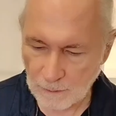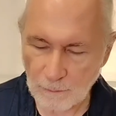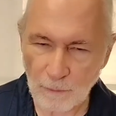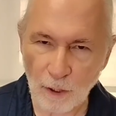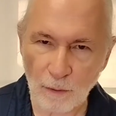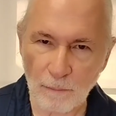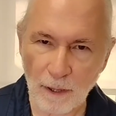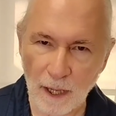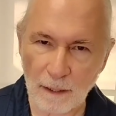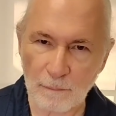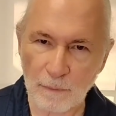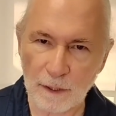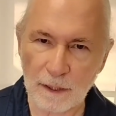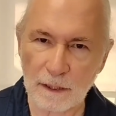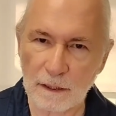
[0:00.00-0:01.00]
mobile
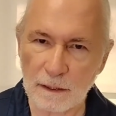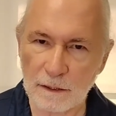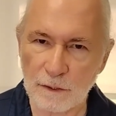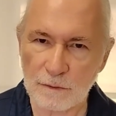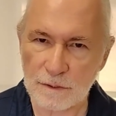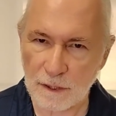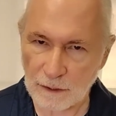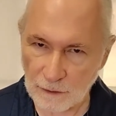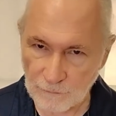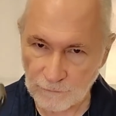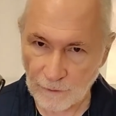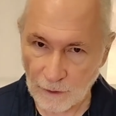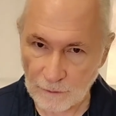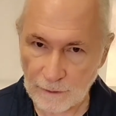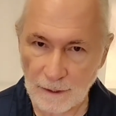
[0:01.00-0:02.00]
money using your
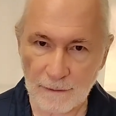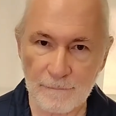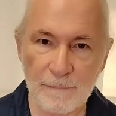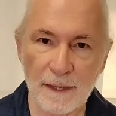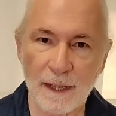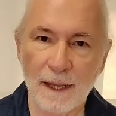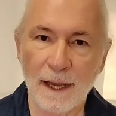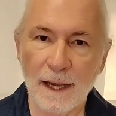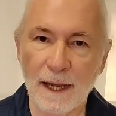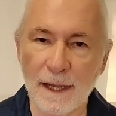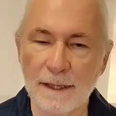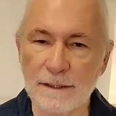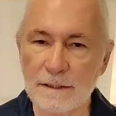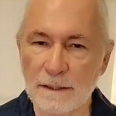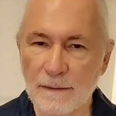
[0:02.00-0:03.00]
phone,
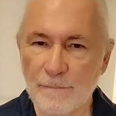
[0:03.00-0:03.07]
and